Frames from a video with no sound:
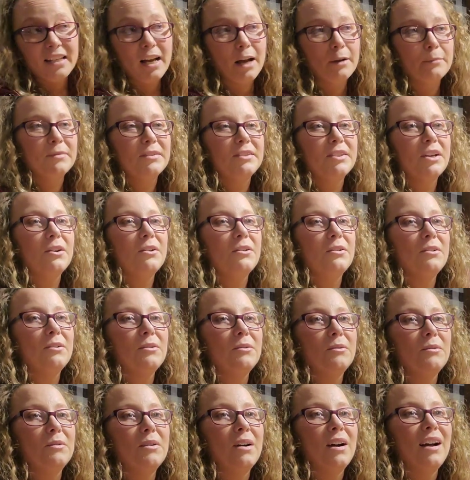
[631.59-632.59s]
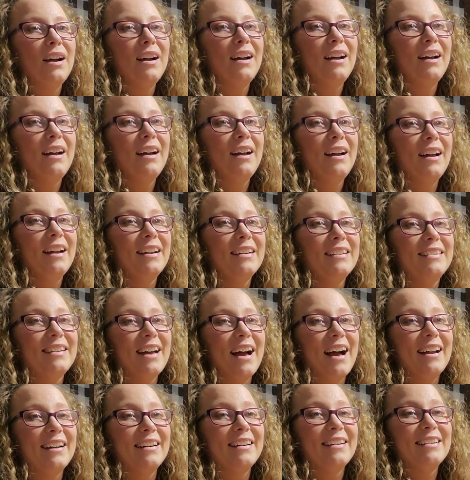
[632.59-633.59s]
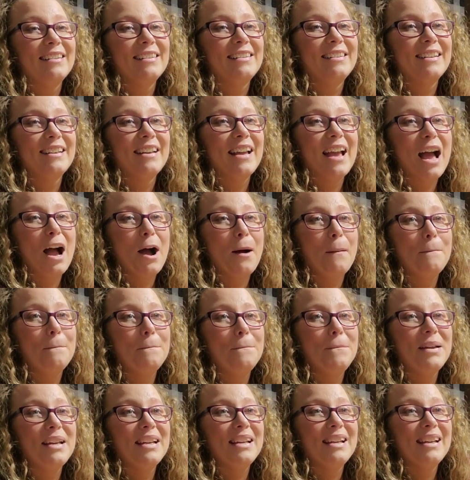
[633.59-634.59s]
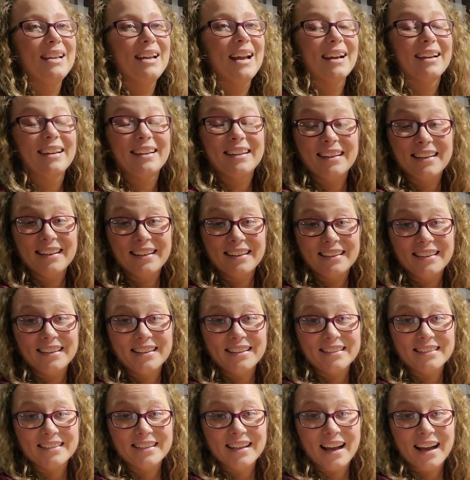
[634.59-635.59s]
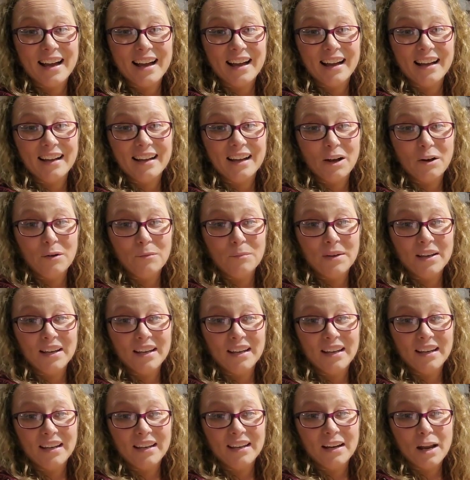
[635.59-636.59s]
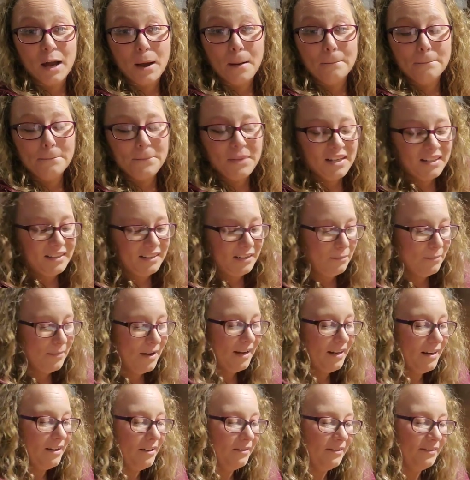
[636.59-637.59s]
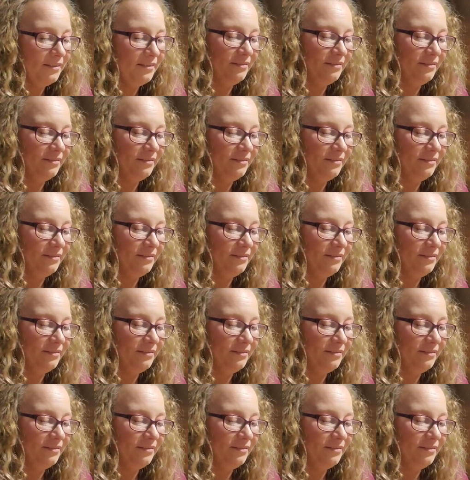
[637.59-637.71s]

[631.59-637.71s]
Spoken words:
I'm so excited to see how big I can get this guy. I mean, big tomato.